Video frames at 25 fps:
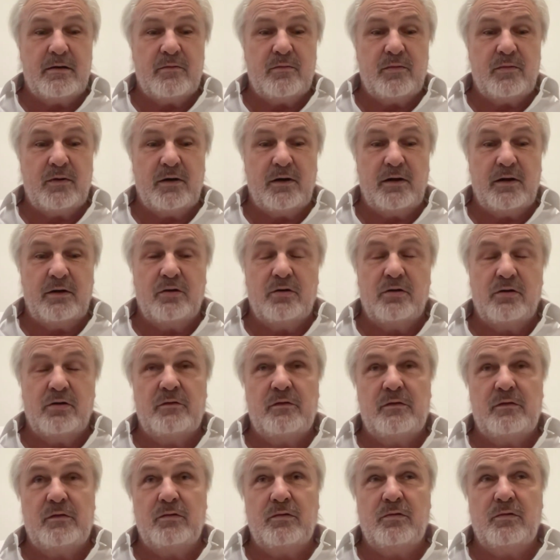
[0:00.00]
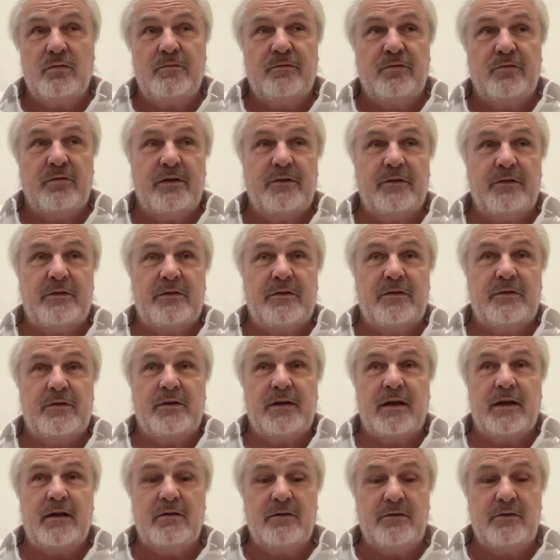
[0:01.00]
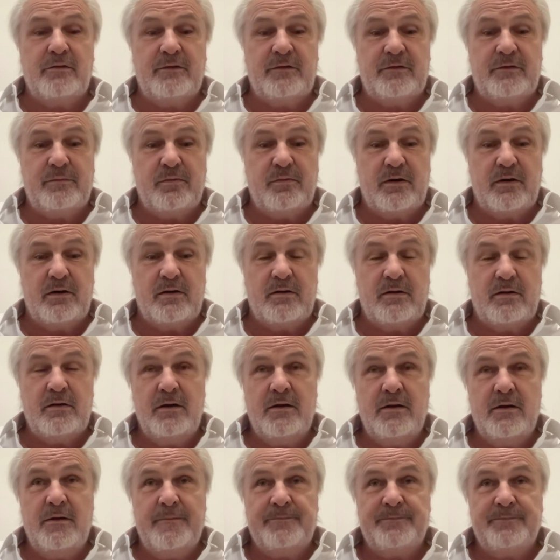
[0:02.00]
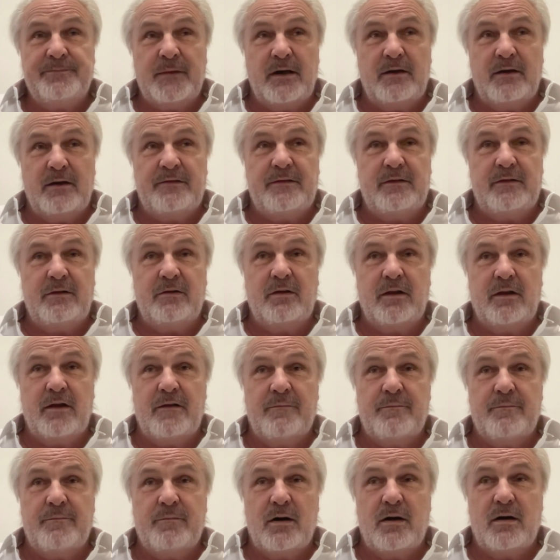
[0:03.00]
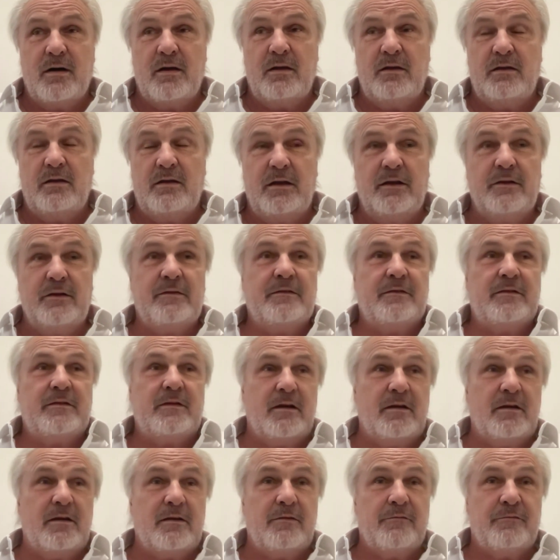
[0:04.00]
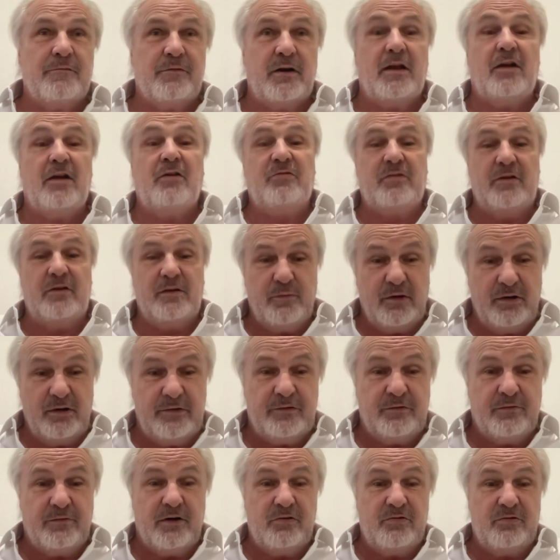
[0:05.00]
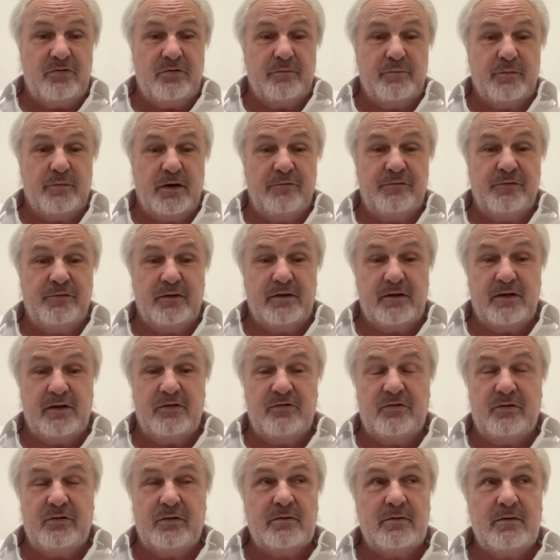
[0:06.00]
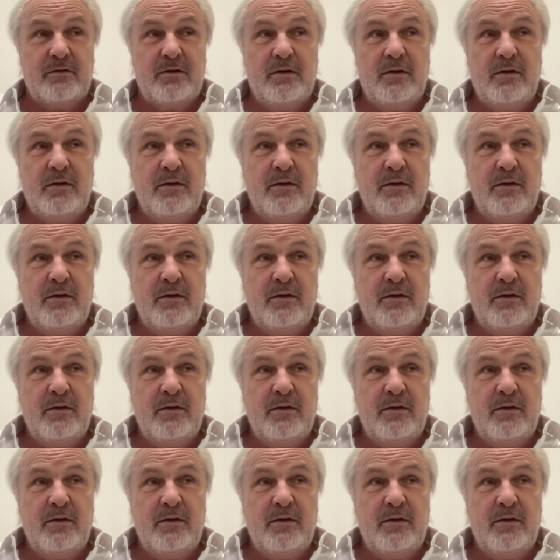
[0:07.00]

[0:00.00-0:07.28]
When I go to, for instance, the Netherlands, where I still have my kids and the financial administration of my foundation,